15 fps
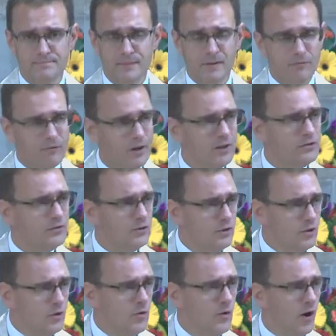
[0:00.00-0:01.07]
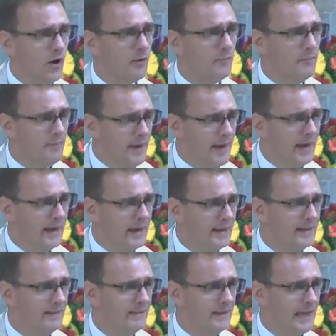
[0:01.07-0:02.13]
Friends, you are made
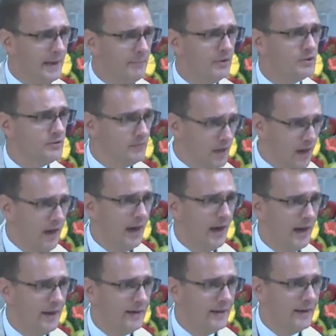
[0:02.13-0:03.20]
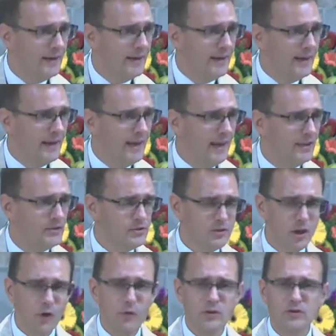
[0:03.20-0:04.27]
in the image of God, and
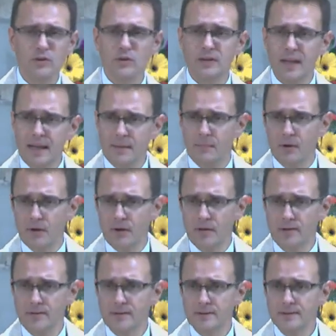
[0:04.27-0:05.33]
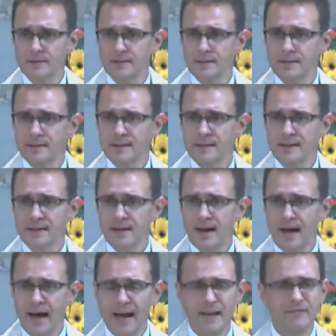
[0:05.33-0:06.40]
so is your neighbor.
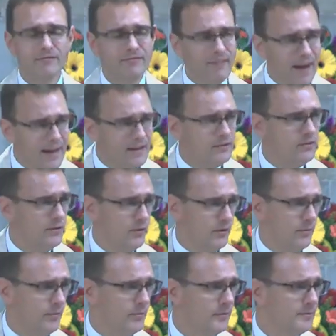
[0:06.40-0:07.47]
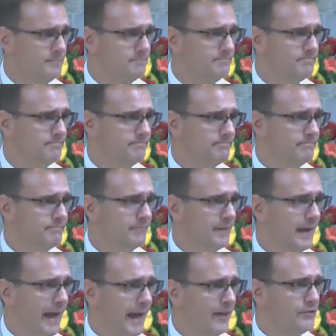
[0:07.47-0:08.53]
I invite you,
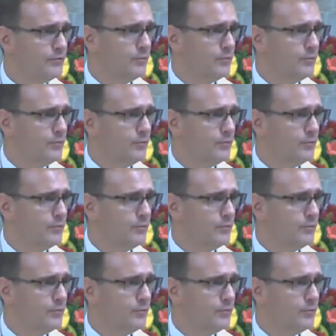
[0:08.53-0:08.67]
as